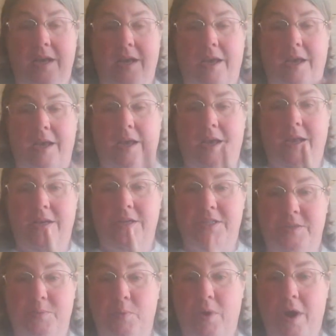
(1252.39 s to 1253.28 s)
and a
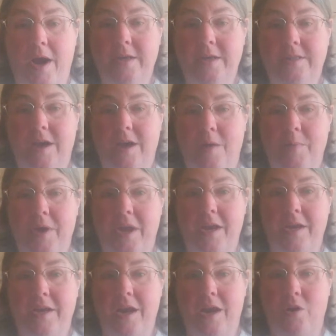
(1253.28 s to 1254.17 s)
surprise
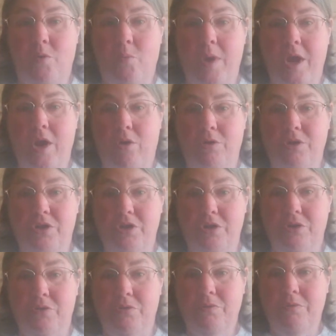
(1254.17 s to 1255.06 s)
coming in a week or
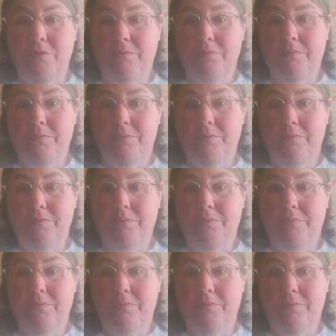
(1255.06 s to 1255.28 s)
two.